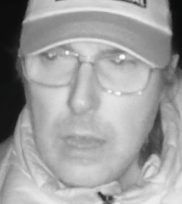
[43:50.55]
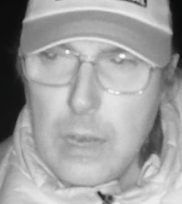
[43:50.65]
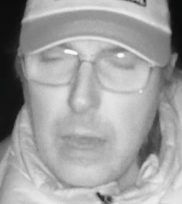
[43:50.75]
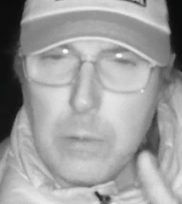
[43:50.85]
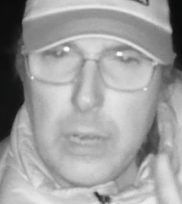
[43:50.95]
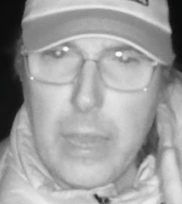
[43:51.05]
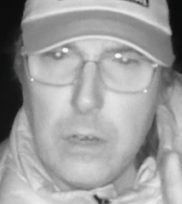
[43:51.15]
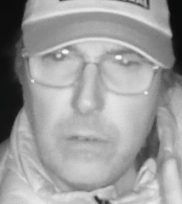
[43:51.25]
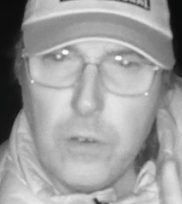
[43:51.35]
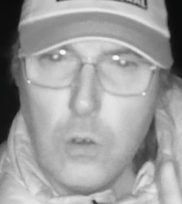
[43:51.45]
And I'm going to head
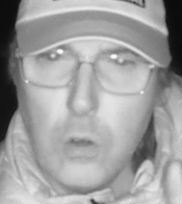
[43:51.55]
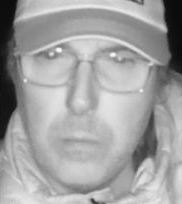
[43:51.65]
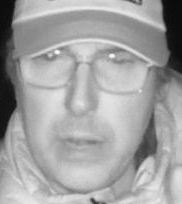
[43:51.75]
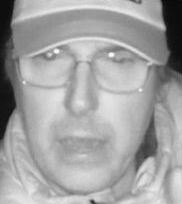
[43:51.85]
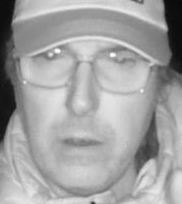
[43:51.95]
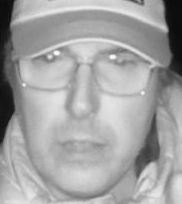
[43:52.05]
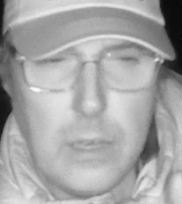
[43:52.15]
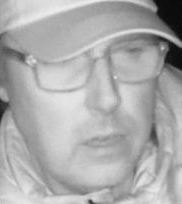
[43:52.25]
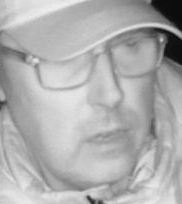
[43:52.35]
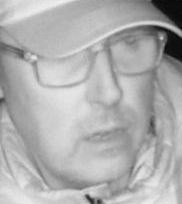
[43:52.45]
off home now, I
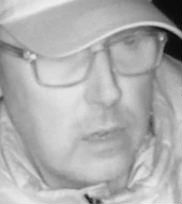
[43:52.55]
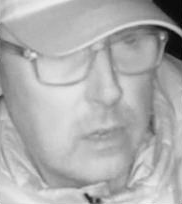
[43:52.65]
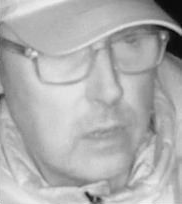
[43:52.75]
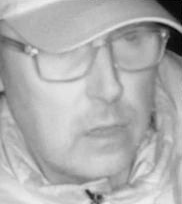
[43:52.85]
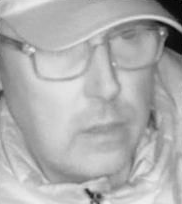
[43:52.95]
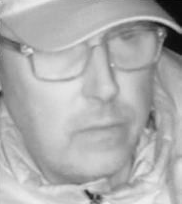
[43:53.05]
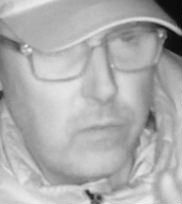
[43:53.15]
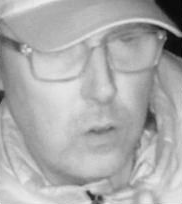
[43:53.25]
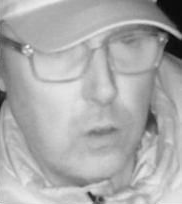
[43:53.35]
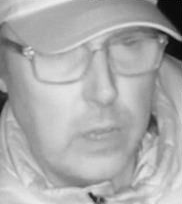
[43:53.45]
think,
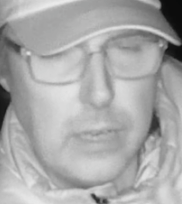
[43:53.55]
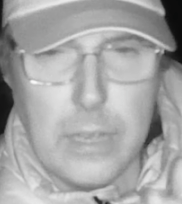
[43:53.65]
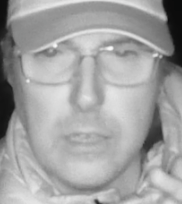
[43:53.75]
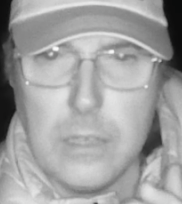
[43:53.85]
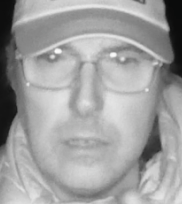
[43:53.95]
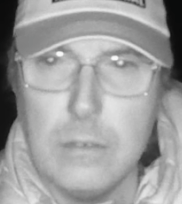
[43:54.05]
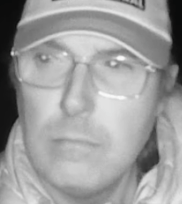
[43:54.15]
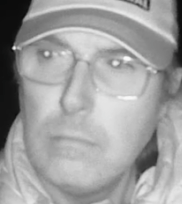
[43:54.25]
before it gets